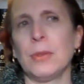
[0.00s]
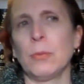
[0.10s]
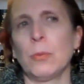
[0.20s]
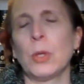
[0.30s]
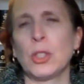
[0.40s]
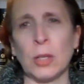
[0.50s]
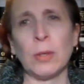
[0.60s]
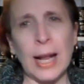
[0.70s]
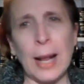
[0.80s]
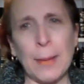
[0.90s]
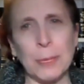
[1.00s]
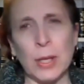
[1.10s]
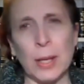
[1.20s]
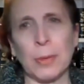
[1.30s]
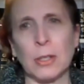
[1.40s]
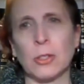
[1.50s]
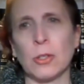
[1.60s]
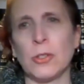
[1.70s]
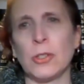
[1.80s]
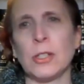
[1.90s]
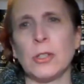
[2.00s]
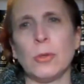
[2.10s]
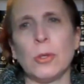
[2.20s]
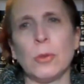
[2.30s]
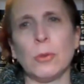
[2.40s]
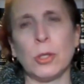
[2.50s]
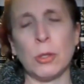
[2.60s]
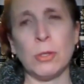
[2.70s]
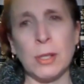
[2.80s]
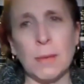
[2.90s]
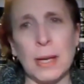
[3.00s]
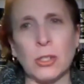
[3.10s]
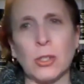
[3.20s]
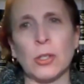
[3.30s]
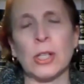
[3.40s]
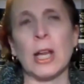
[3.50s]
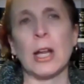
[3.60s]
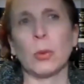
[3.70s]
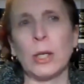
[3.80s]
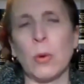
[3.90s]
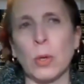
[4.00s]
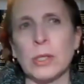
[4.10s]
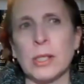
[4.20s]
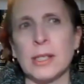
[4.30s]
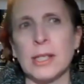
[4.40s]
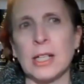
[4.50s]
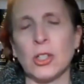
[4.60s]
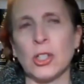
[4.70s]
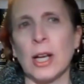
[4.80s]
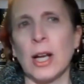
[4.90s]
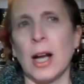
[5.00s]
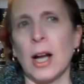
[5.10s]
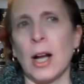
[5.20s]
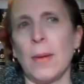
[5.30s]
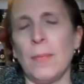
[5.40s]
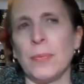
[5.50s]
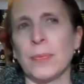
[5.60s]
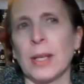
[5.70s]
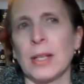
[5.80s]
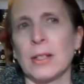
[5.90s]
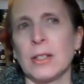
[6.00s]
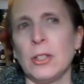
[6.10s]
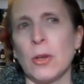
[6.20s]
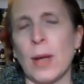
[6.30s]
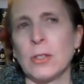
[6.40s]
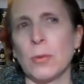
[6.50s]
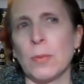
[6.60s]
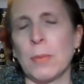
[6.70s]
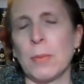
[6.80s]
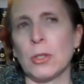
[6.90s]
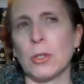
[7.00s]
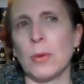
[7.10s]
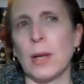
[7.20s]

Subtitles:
what generally happens with upgrad students is you do two semesters, three courses each. As you remember, you